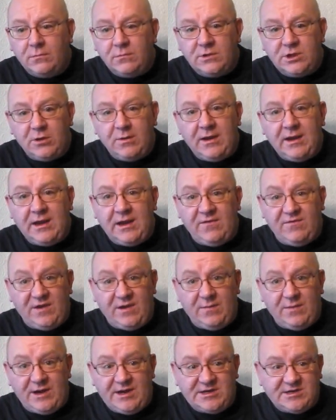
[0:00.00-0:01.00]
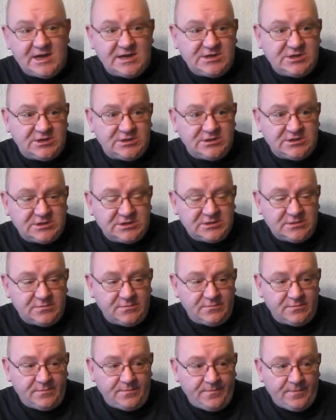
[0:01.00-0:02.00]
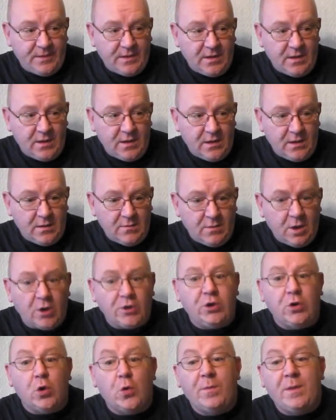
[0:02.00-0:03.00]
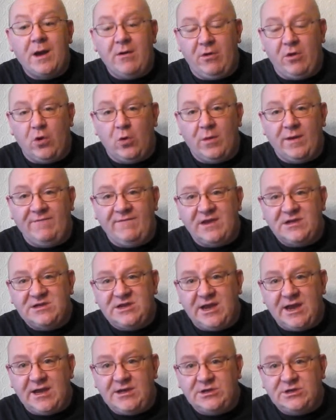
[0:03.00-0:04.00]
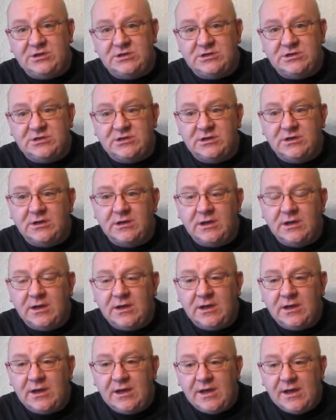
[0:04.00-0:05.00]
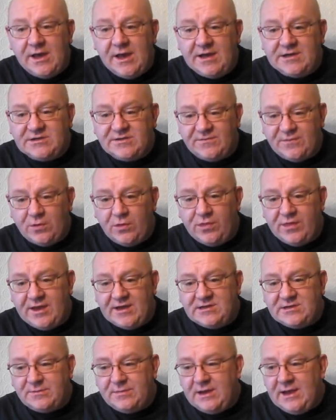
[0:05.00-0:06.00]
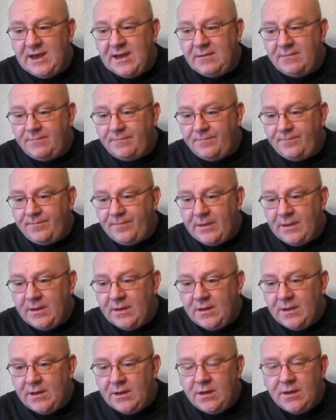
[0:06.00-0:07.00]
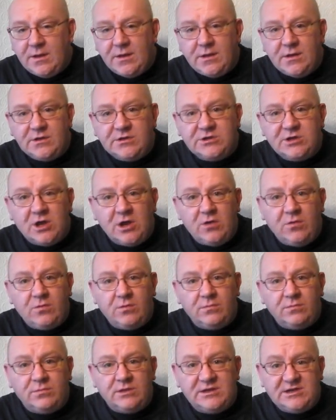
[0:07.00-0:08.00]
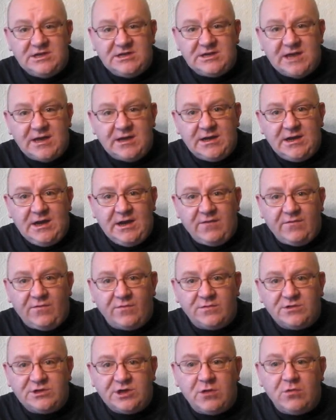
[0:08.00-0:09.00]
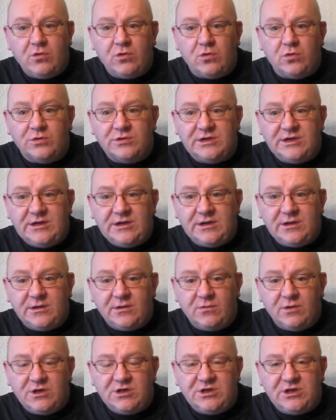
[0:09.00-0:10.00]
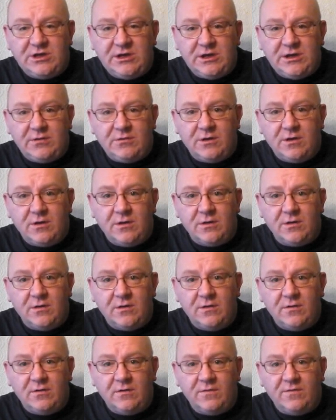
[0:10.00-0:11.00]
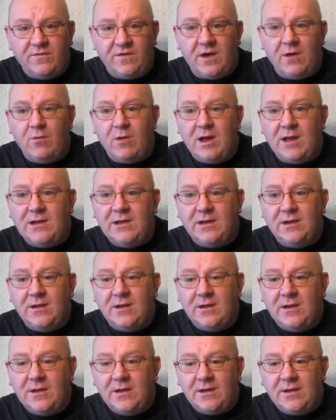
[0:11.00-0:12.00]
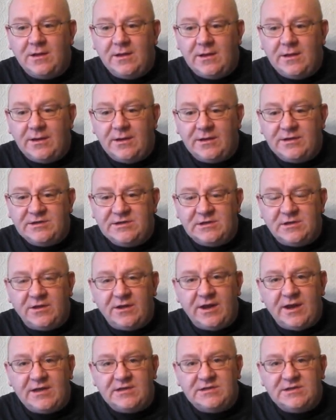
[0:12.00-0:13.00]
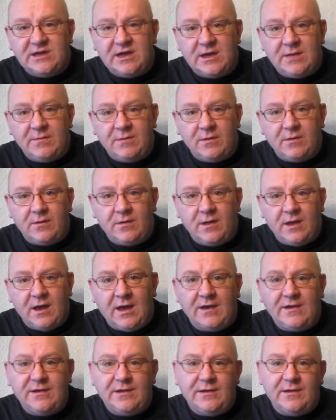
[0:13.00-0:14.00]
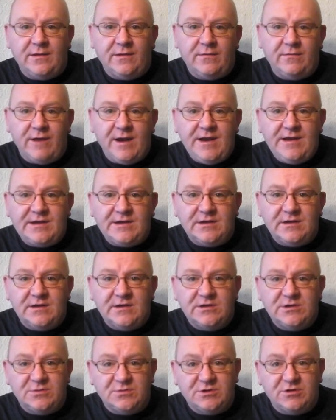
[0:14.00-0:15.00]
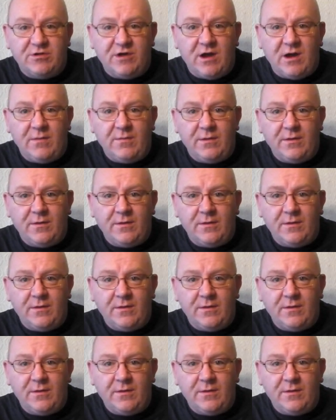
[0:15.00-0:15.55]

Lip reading: doing EVP sessions on your paranormal investigations. It's a fun thing to be in. So this is Andy from StokeHaunted wishing you farewell, and until the next time, rate, subscribe,